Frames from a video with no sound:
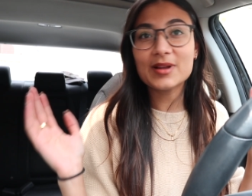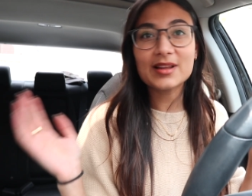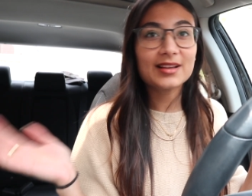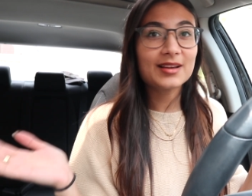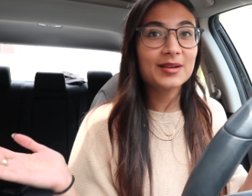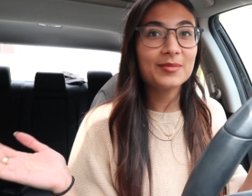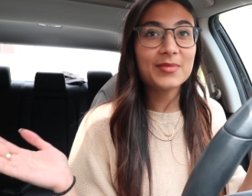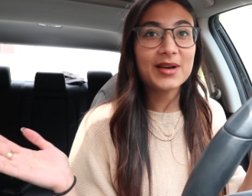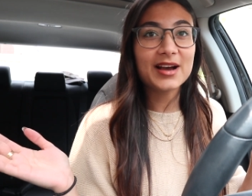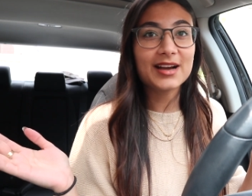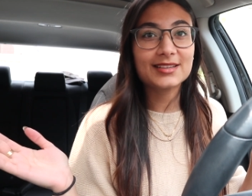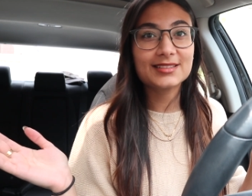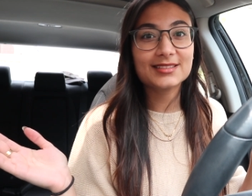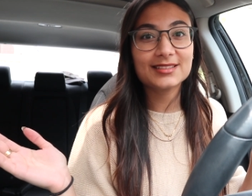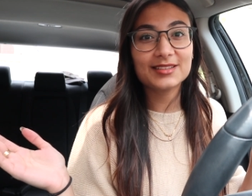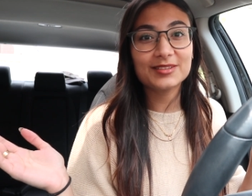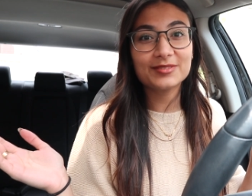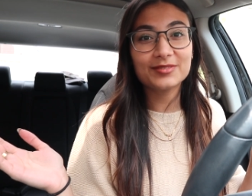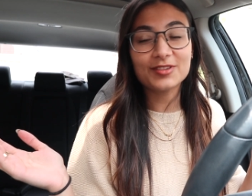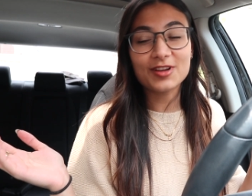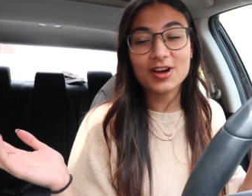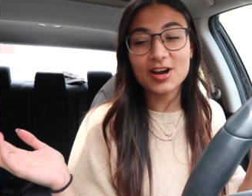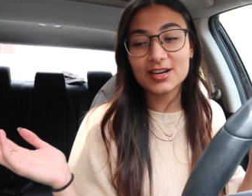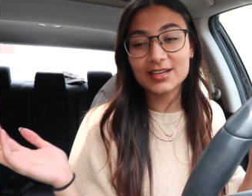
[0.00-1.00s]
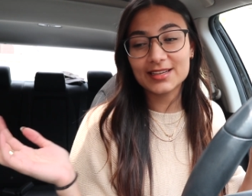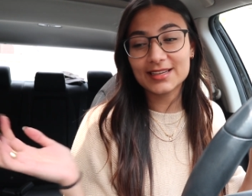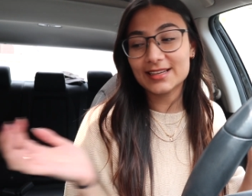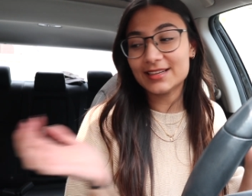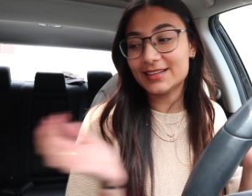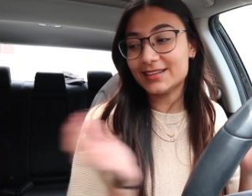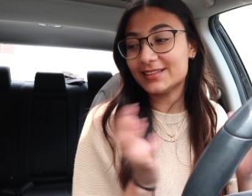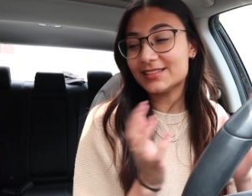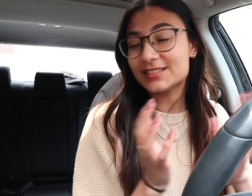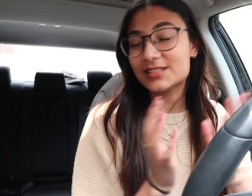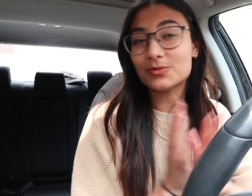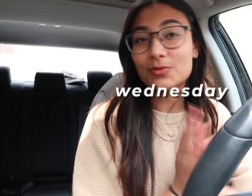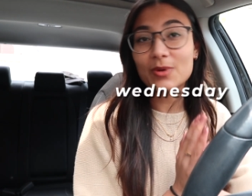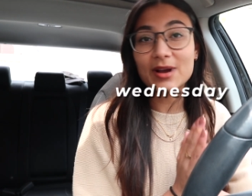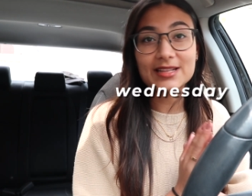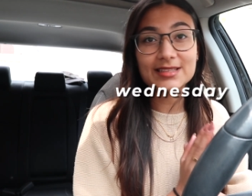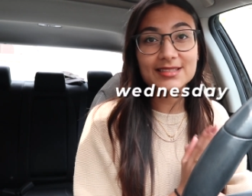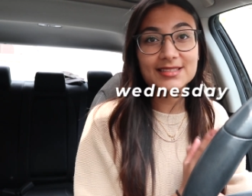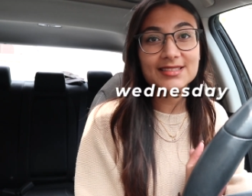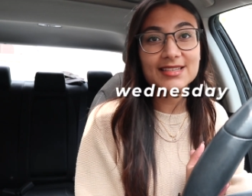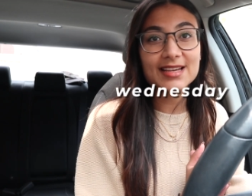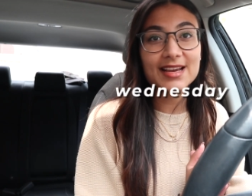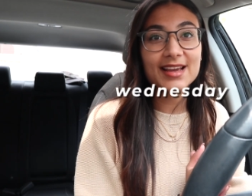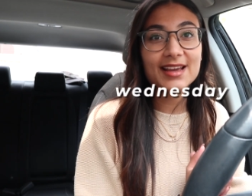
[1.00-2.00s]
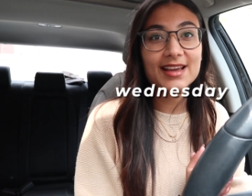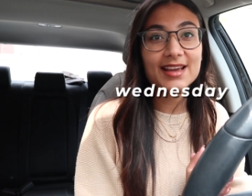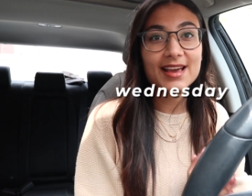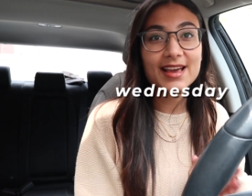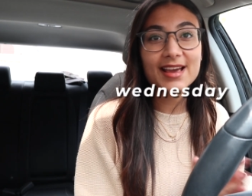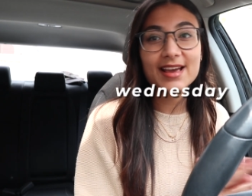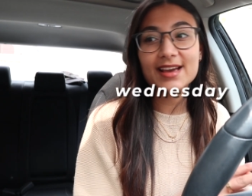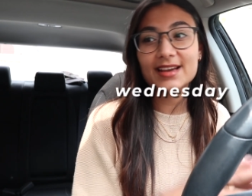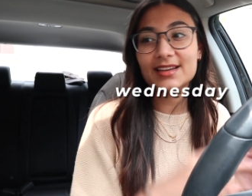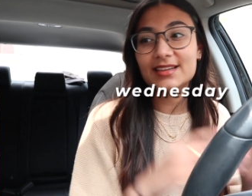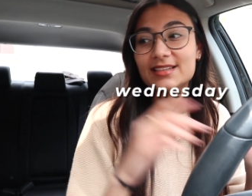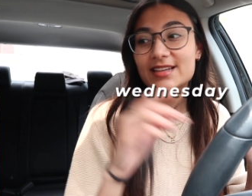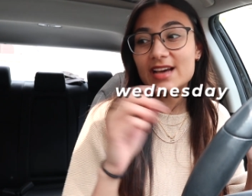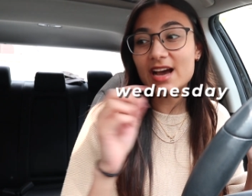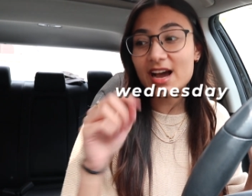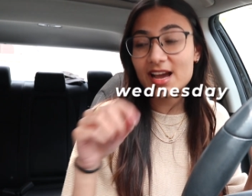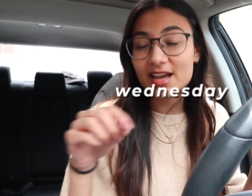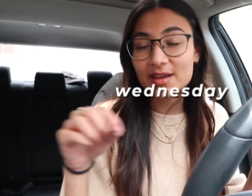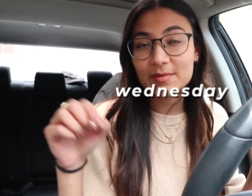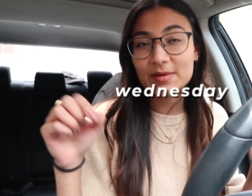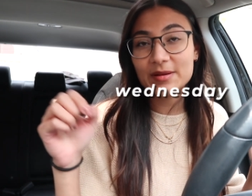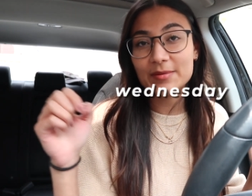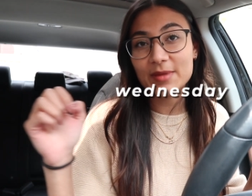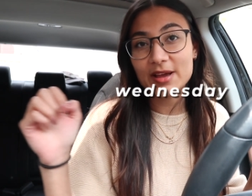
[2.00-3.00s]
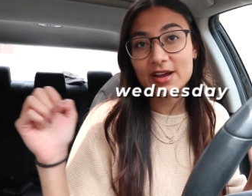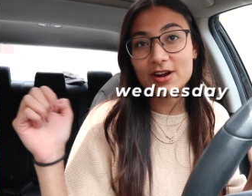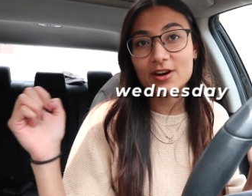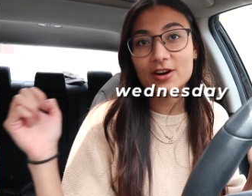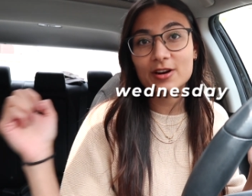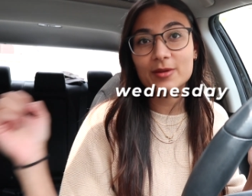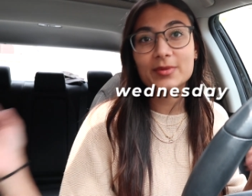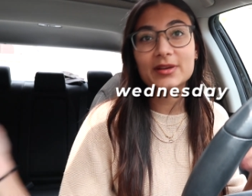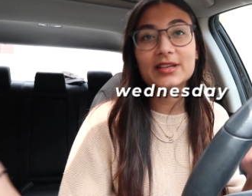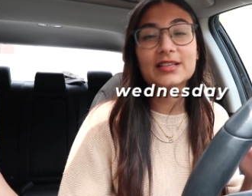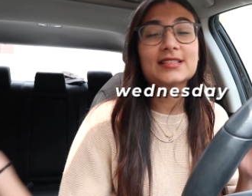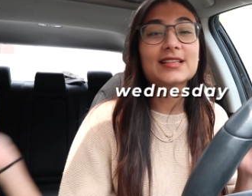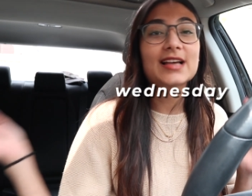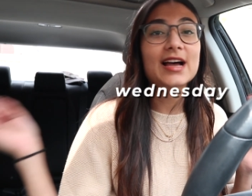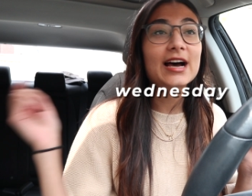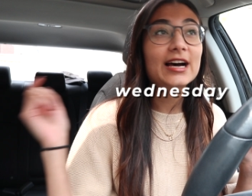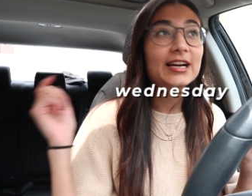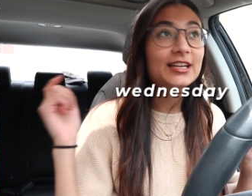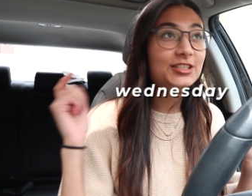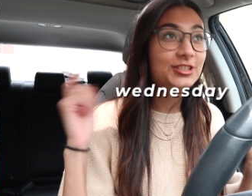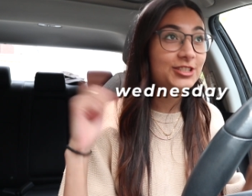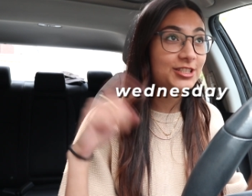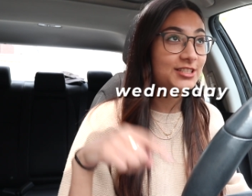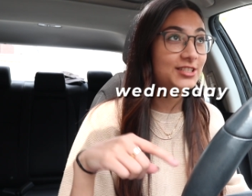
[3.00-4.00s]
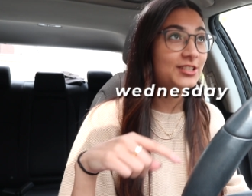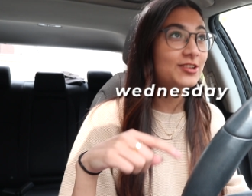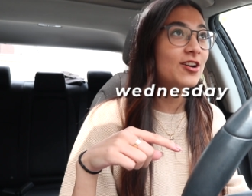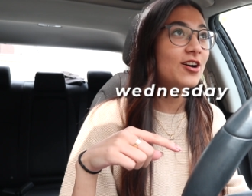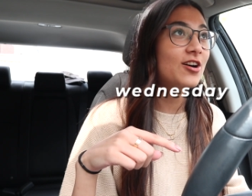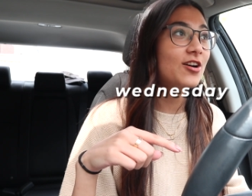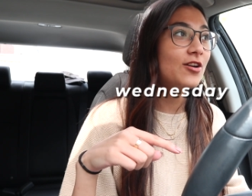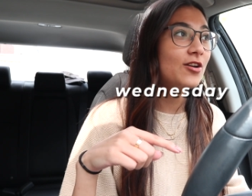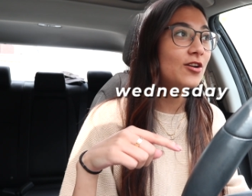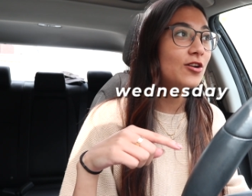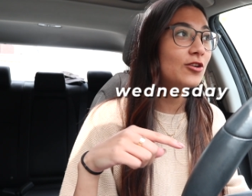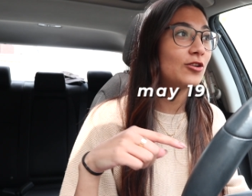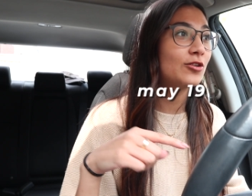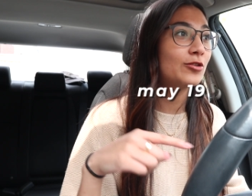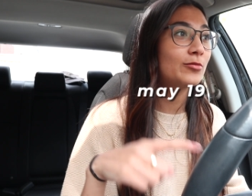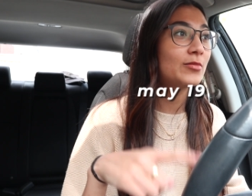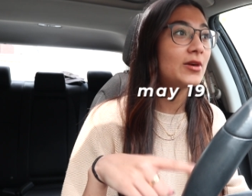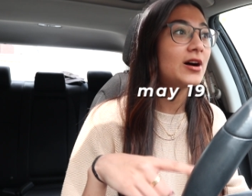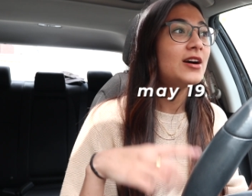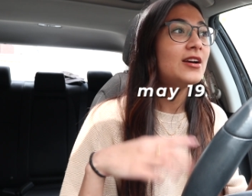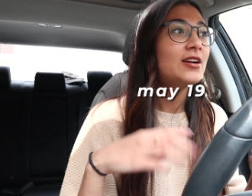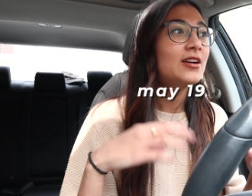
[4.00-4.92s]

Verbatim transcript: welcome back to the vlog. It is Wednesday and I am in my car because I just got home